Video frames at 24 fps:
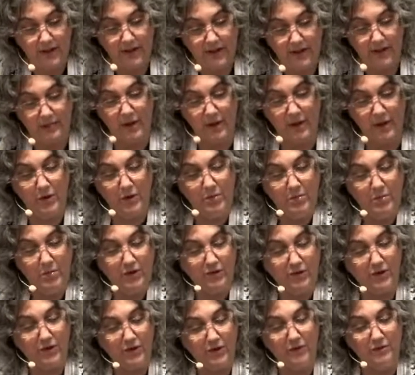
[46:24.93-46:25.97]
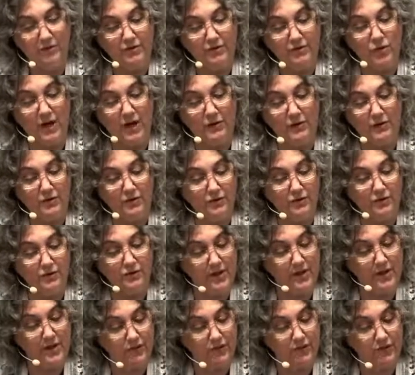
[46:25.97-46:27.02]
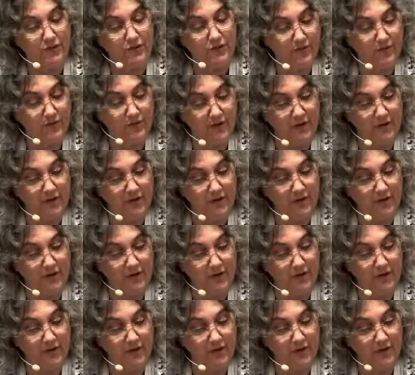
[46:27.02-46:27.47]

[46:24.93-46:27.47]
May we be forever grateful for their service